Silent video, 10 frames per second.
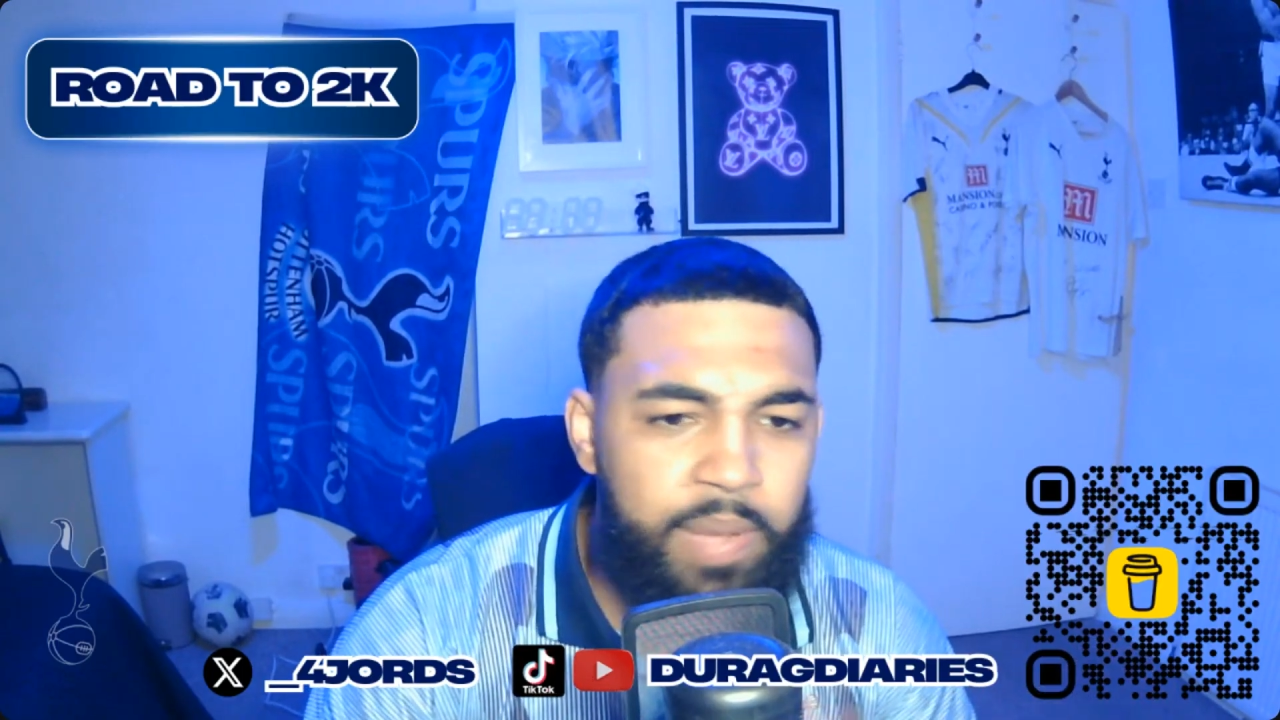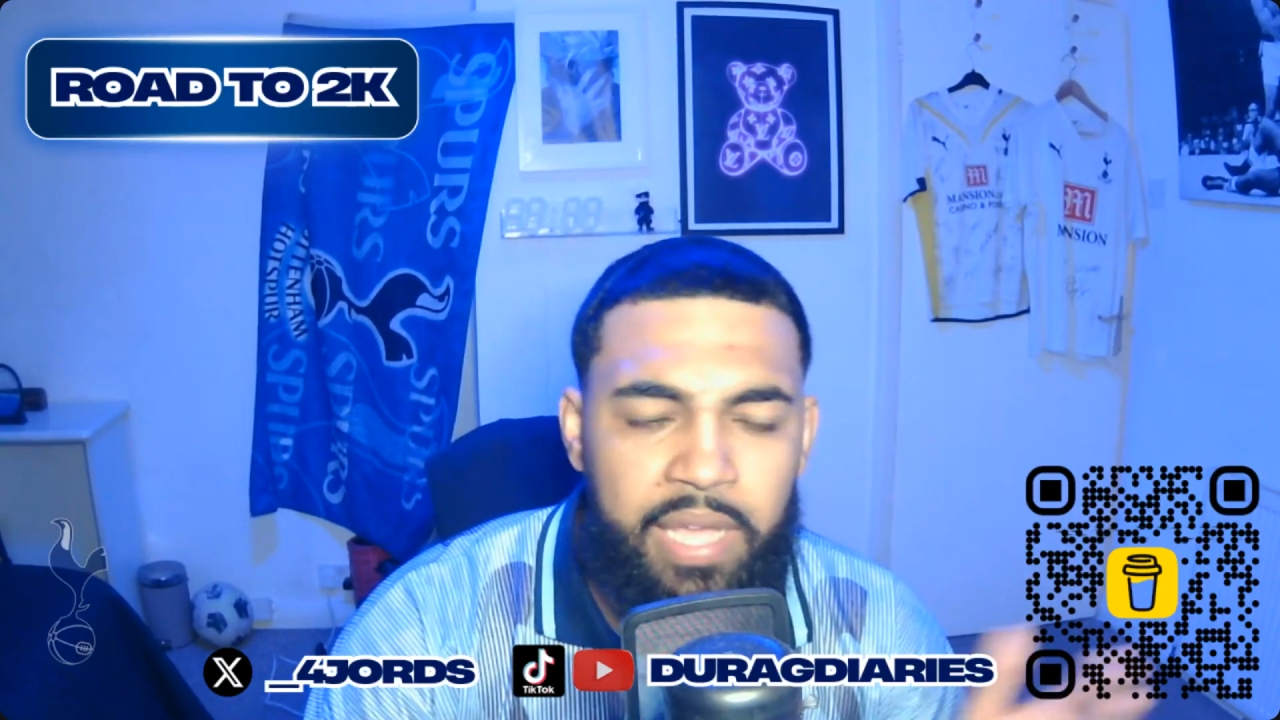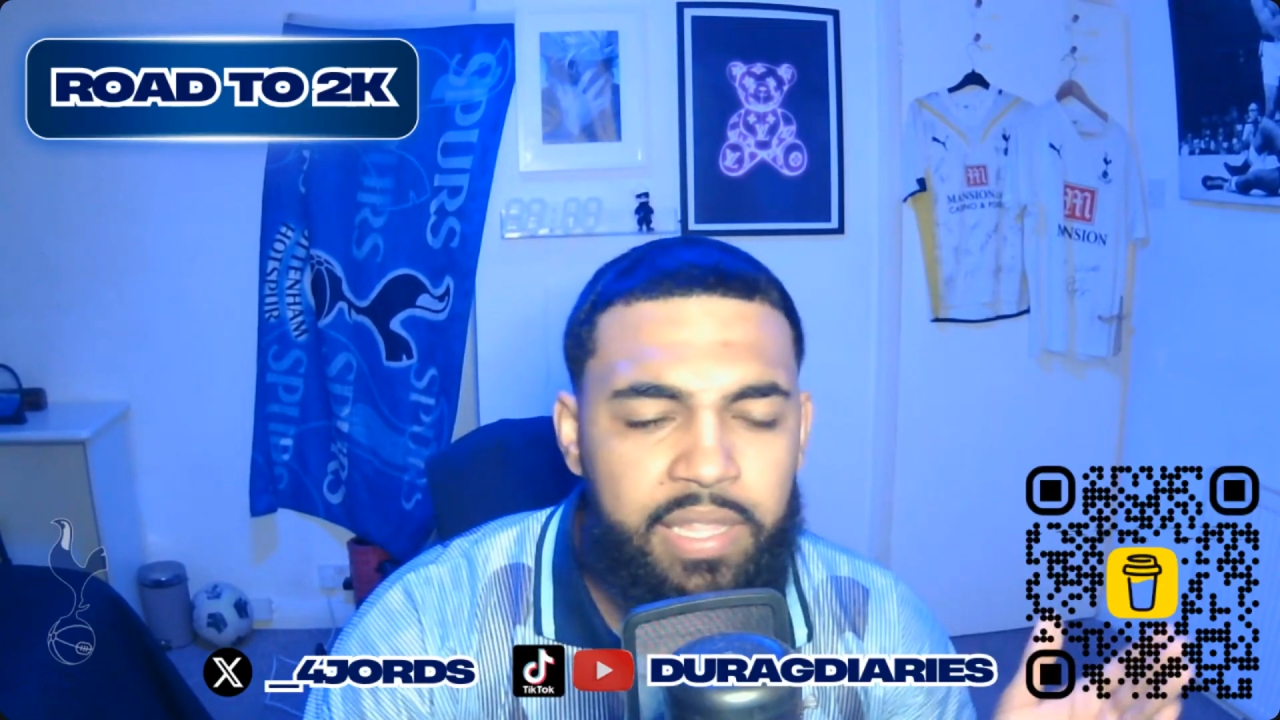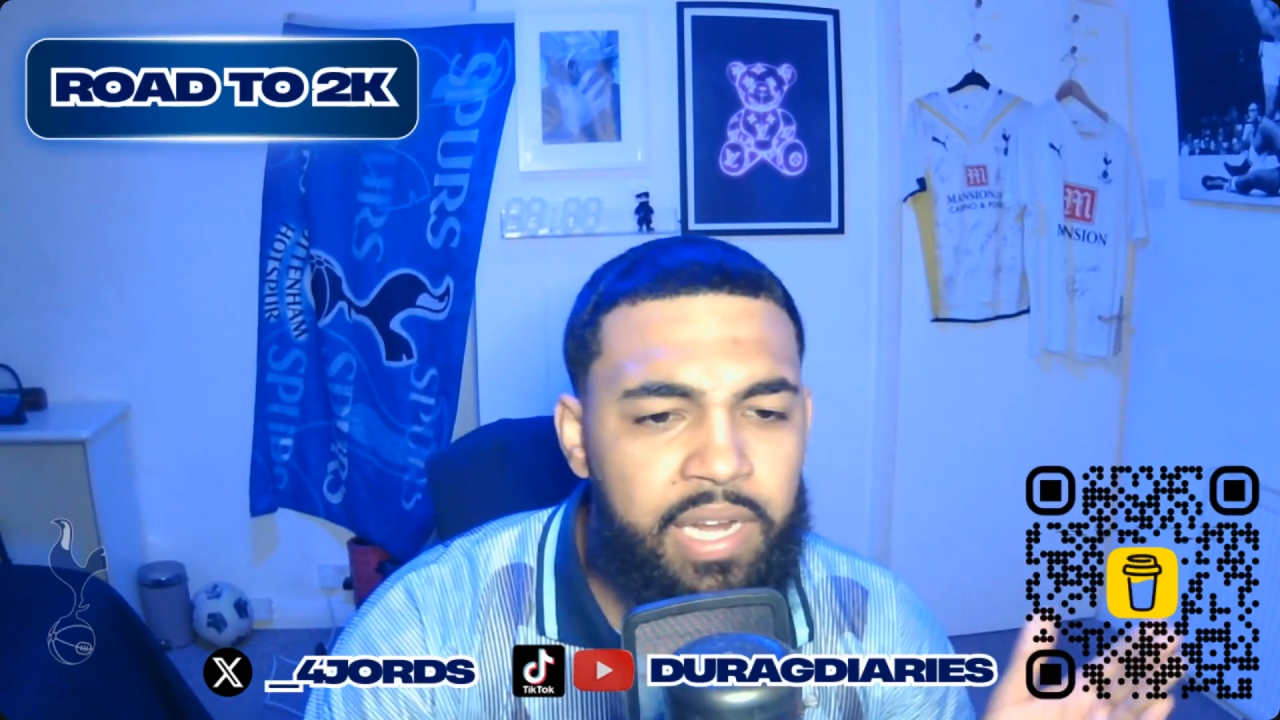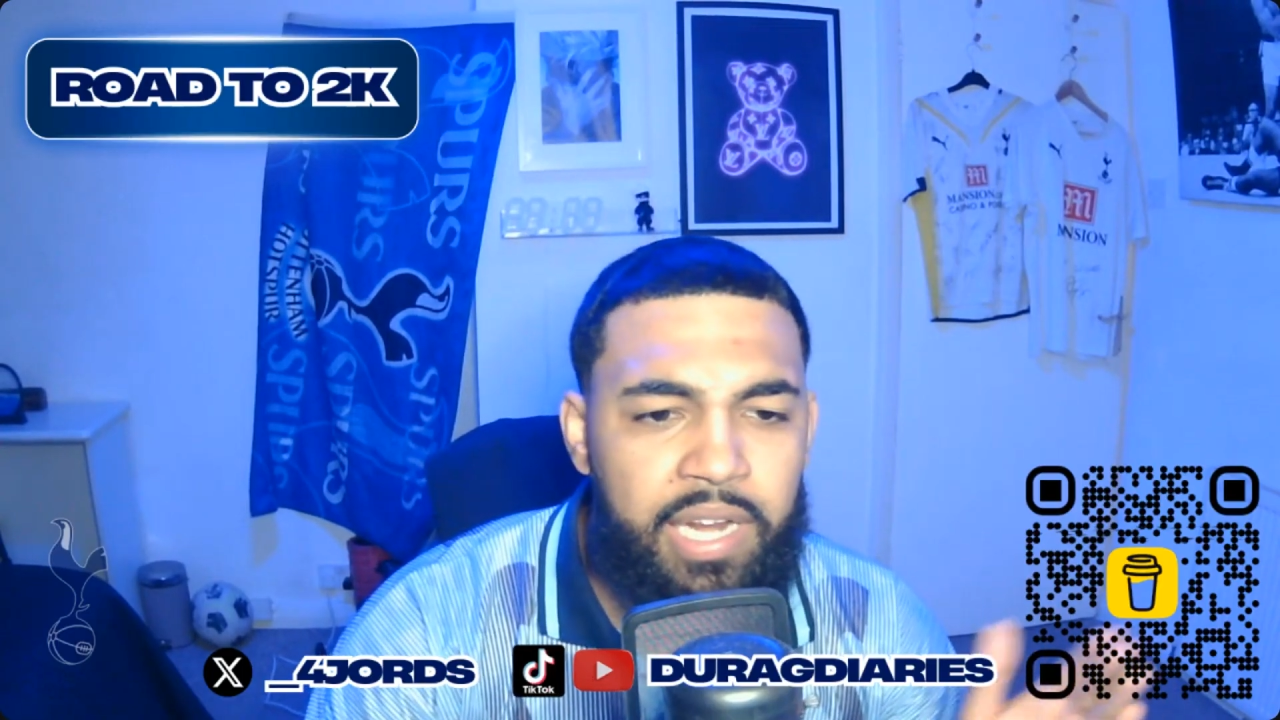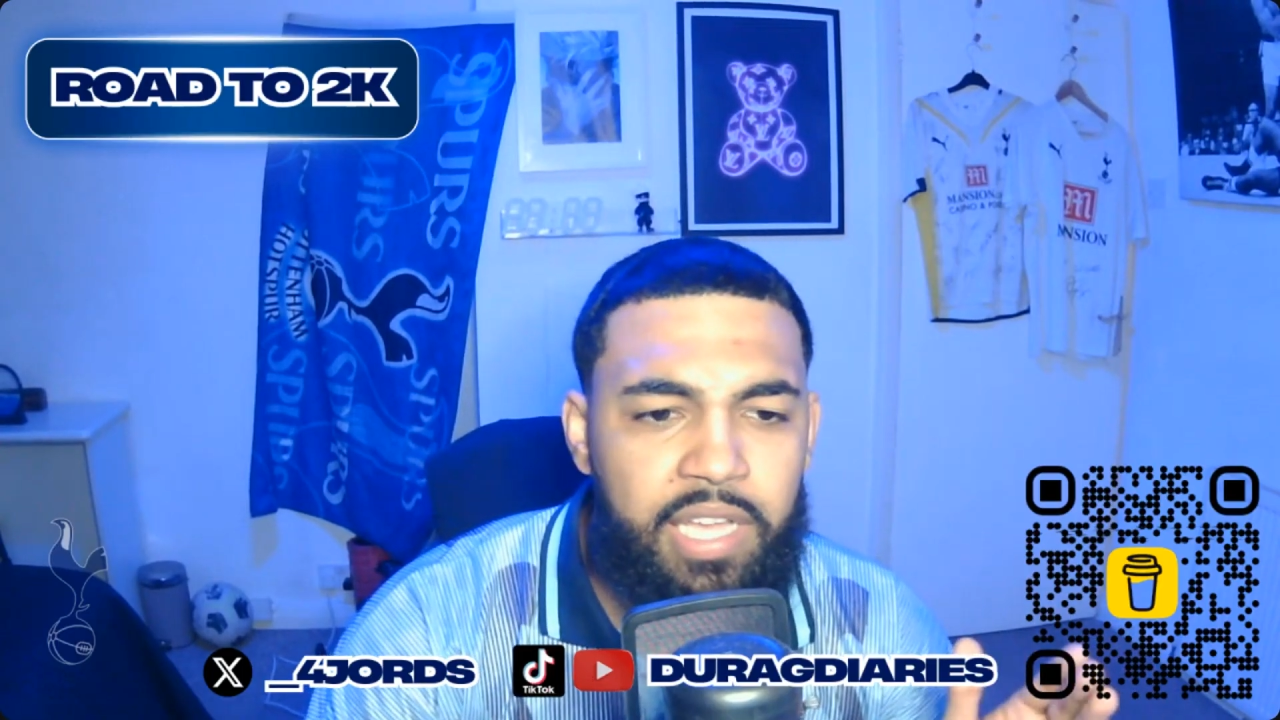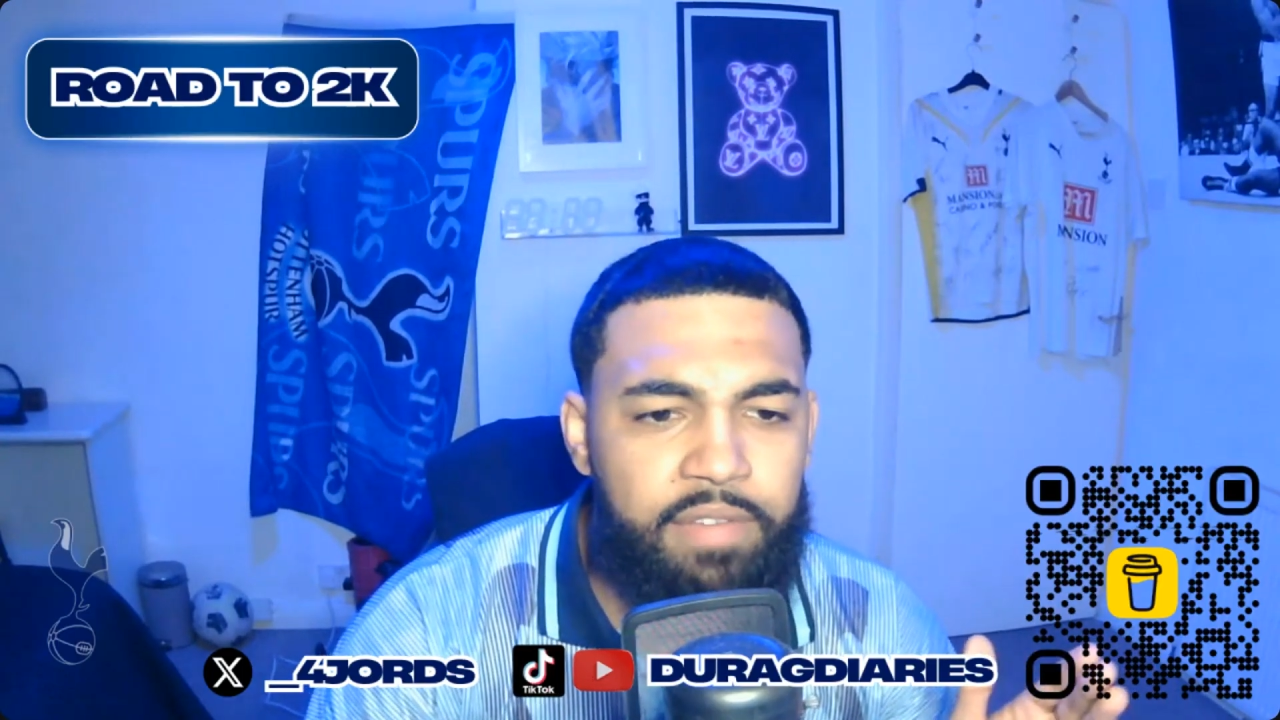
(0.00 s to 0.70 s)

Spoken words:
better than any